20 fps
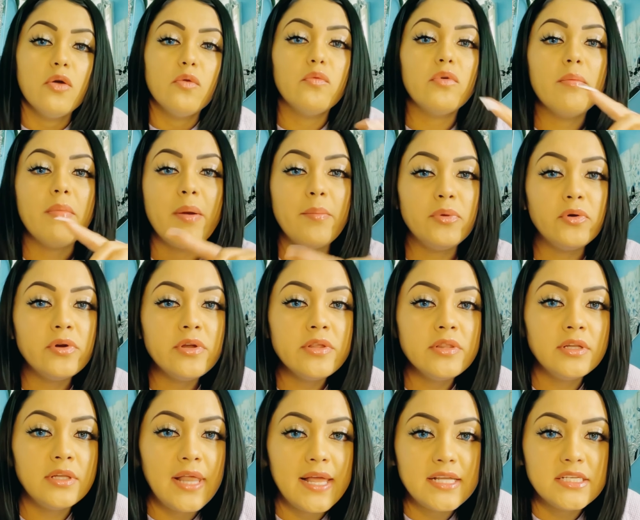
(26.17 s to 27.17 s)
Remember in
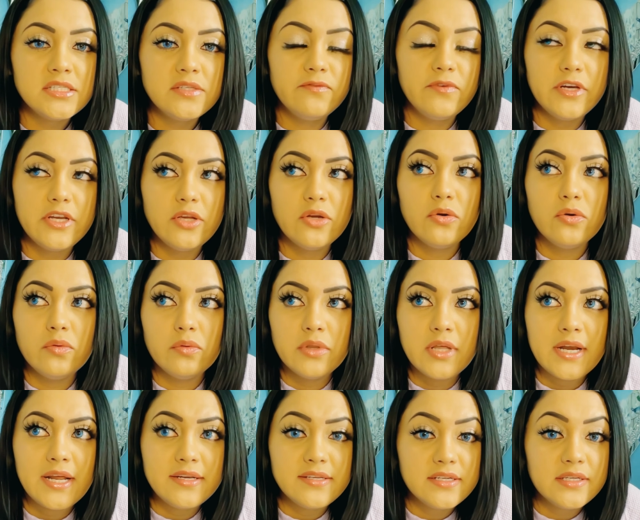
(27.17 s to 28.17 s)
the last video
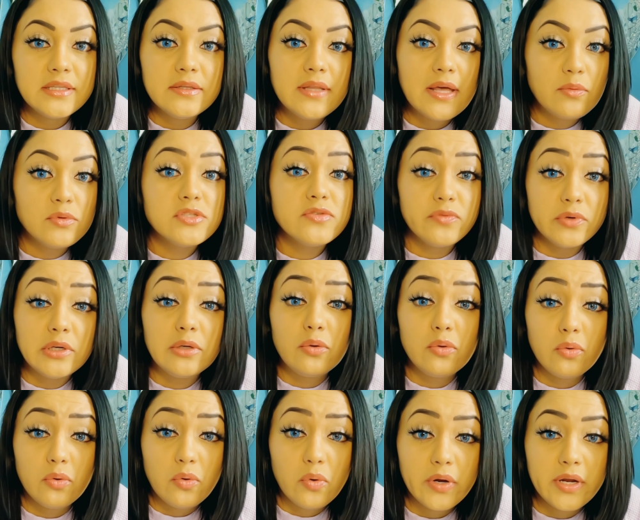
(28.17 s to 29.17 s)
that I did that was
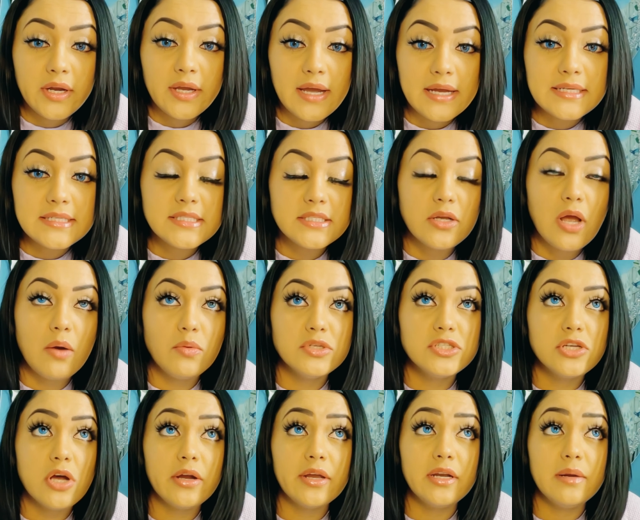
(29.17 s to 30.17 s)
real quick, I, I was
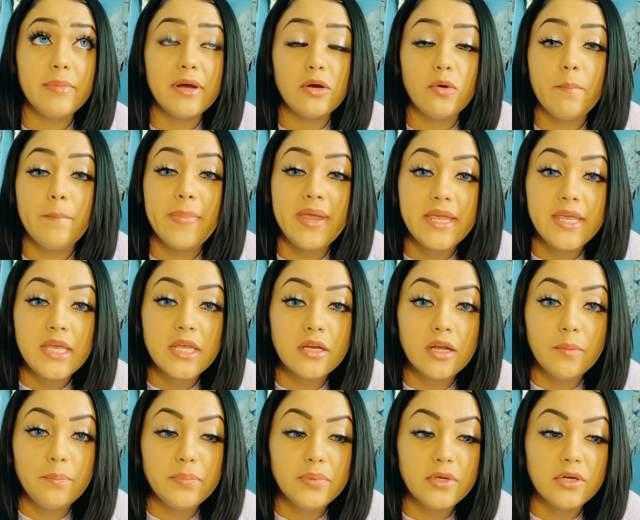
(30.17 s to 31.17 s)
talking about making
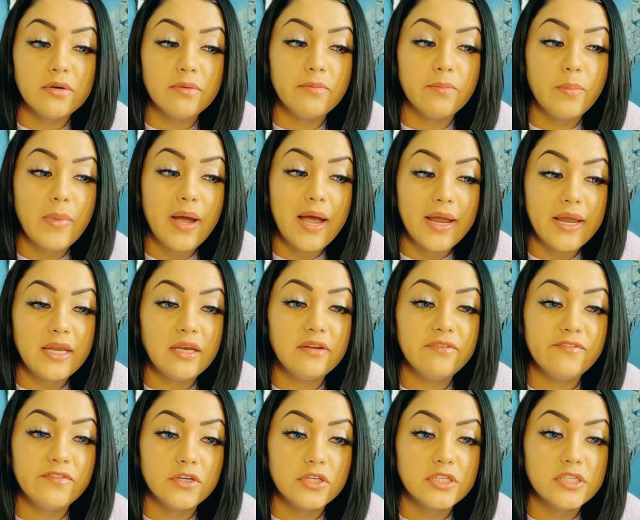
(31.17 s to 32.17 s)
up your mind
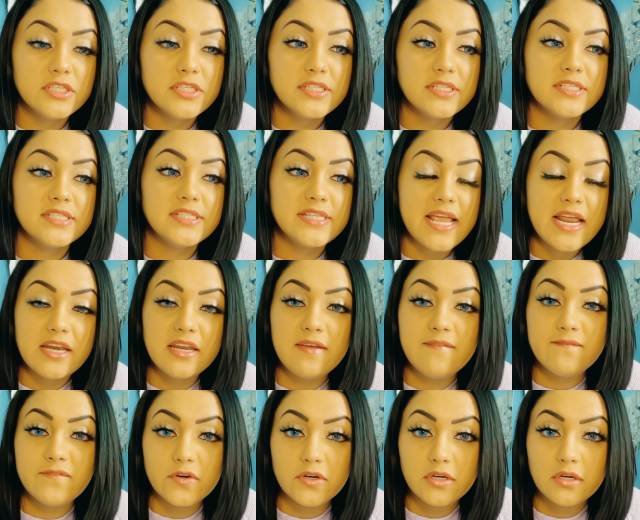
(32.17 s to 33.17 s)
first and
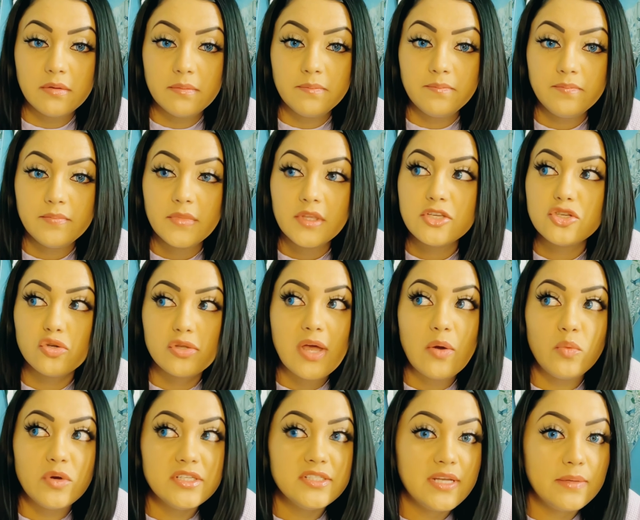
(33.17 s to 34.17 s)
standing firm so
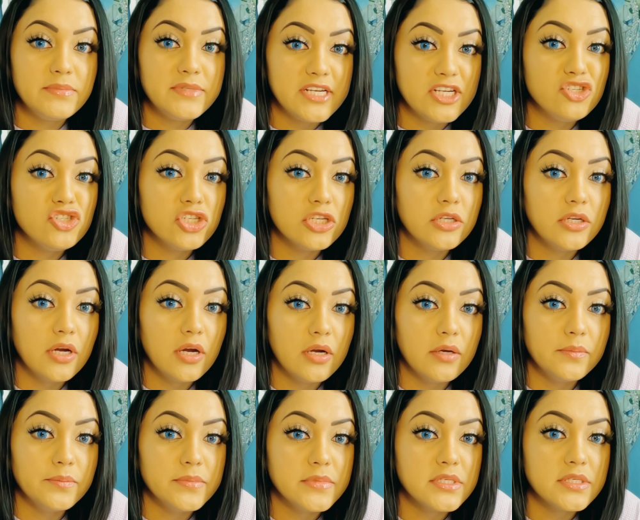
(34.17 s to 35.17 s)
that when temptation
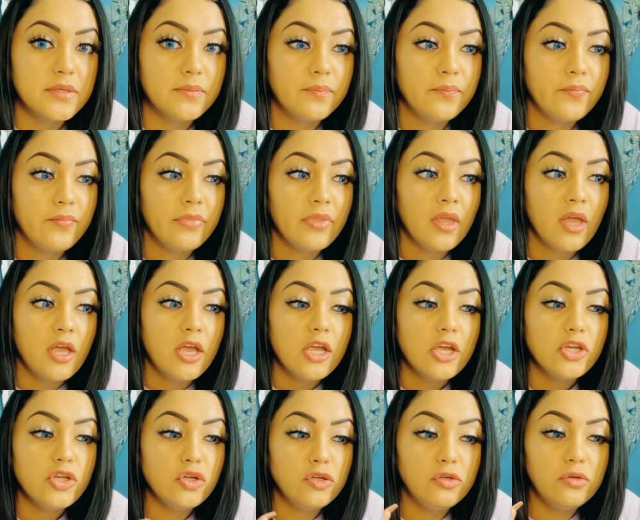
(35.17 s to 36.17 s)
comes,
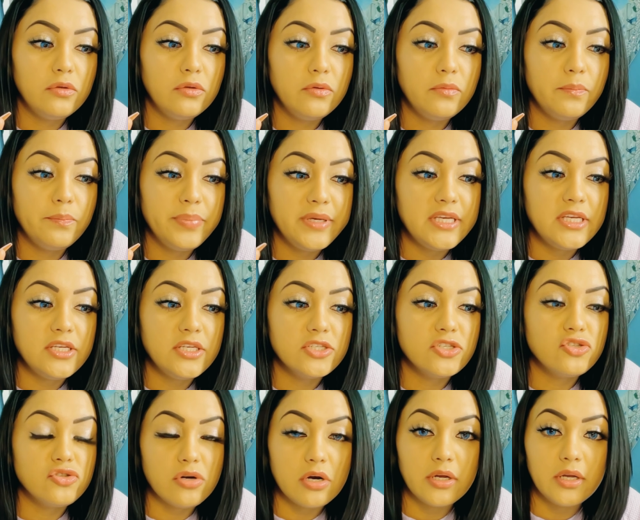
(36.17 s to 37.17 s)
you'll be
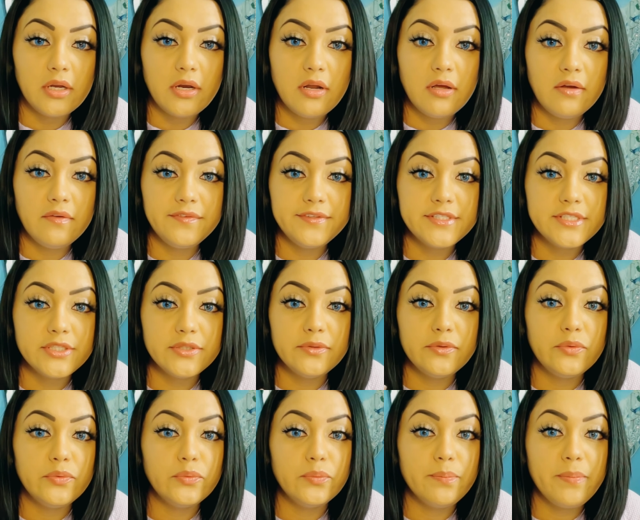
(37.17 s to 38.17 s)
strong enough
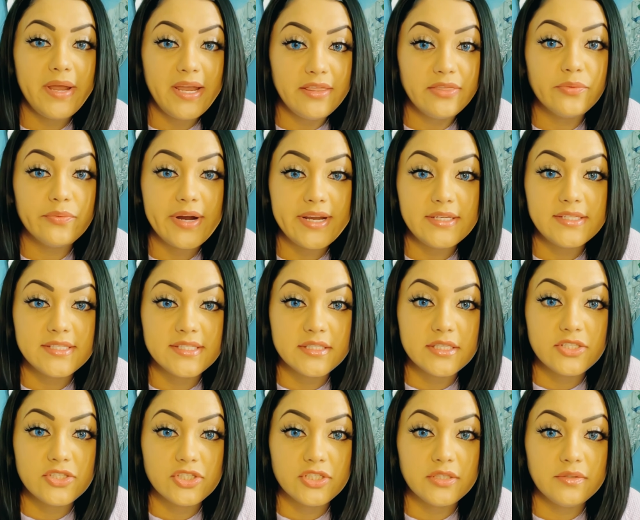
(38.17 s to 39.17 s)
to make the right
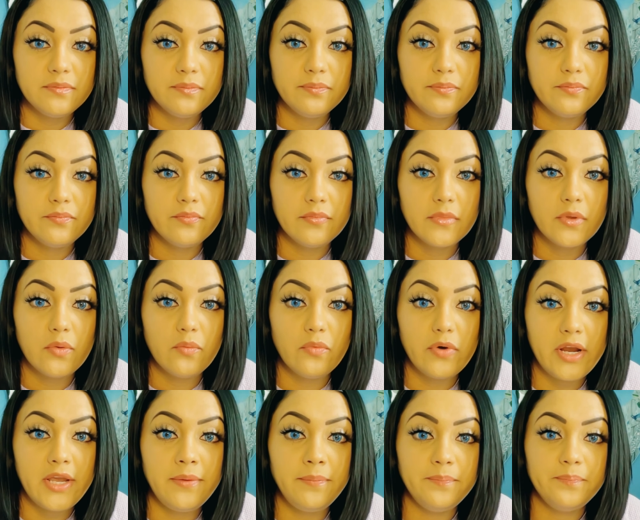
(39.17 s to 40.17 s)
decision,
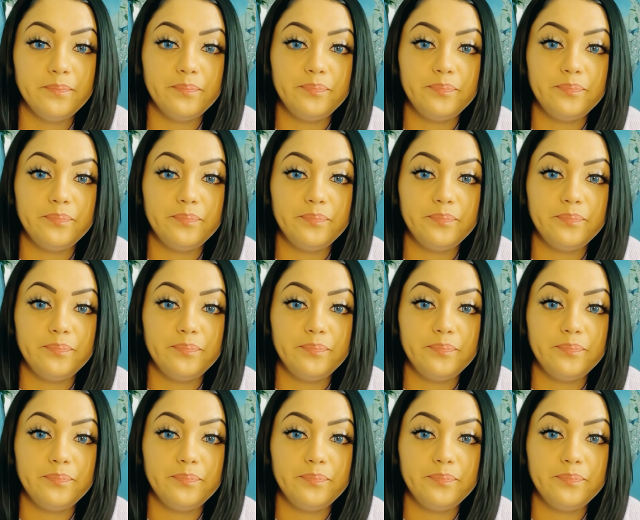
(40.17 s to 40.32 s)
right?